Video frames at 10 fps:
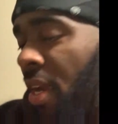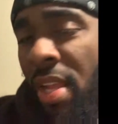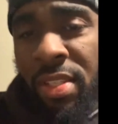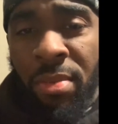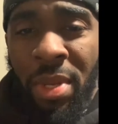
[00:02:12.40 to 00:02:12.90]

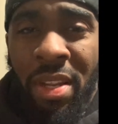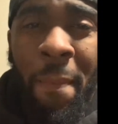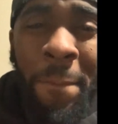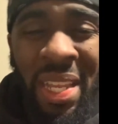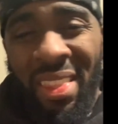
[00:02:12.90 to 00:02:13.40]
something that can
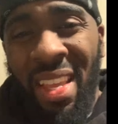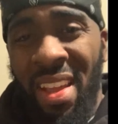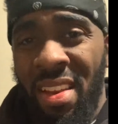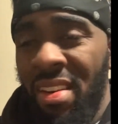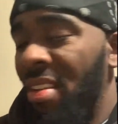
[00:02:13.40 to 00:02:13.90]
beat
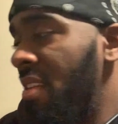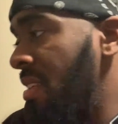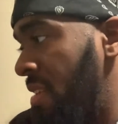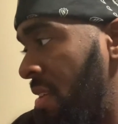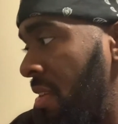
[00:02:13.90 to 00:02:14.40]
that,
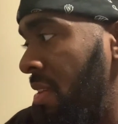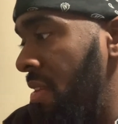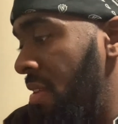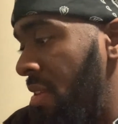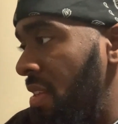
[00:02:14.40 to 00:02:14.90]

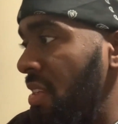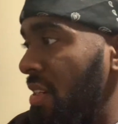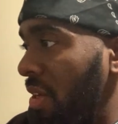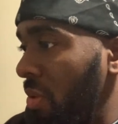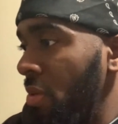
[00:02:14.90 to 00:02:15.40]
you
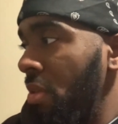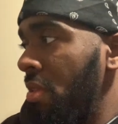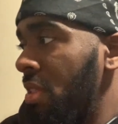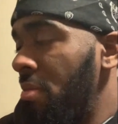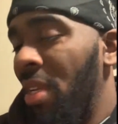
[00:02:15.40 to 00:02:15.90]
know,
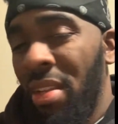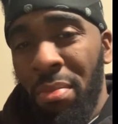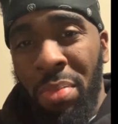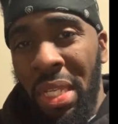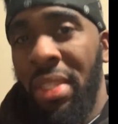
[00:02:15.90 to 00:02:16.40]
something that can
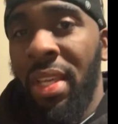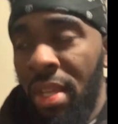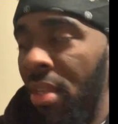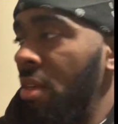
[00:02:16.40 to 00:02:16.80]
beat that.